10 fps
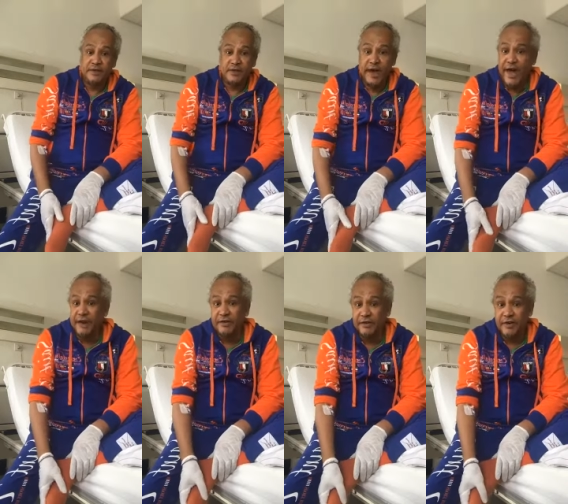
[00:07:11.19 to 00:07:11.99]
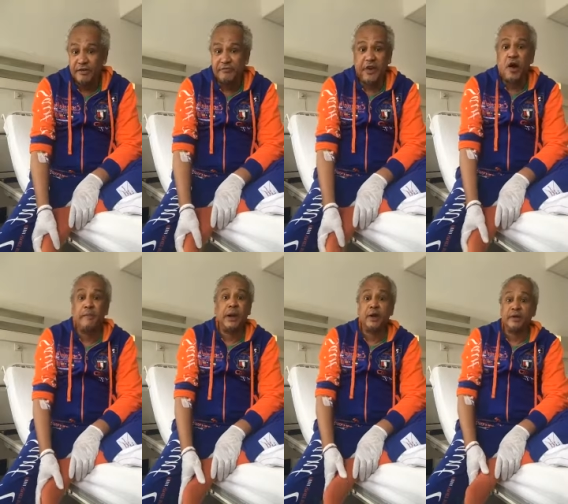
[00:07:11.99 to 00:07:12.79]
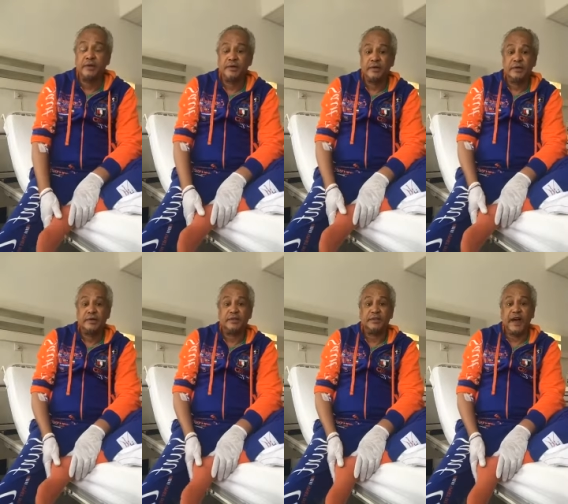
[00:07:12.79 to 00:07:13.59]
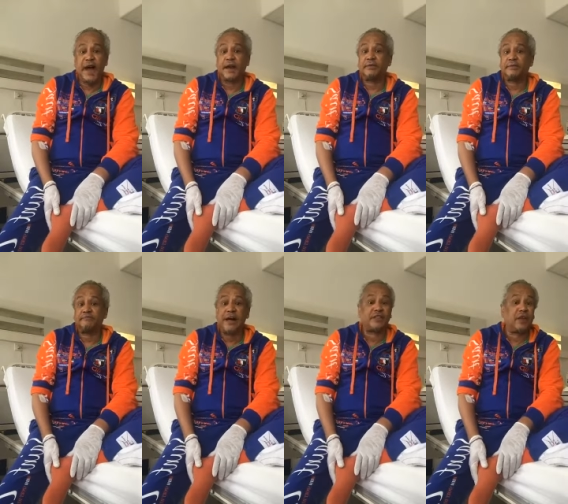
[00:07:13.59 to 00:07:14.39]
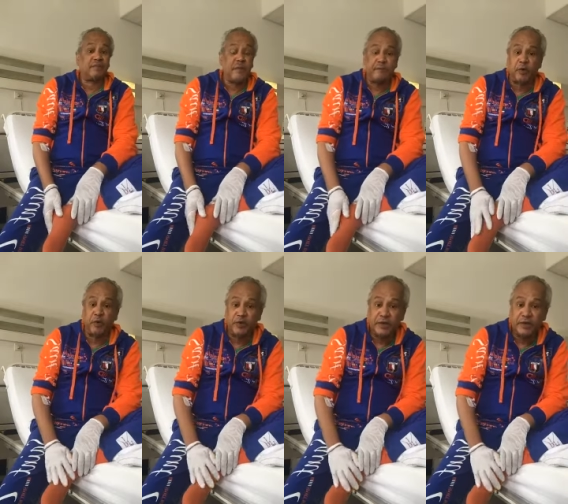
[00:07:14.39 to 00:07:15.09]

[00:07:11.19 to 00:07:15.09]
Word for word: They are phenomena. They are master people.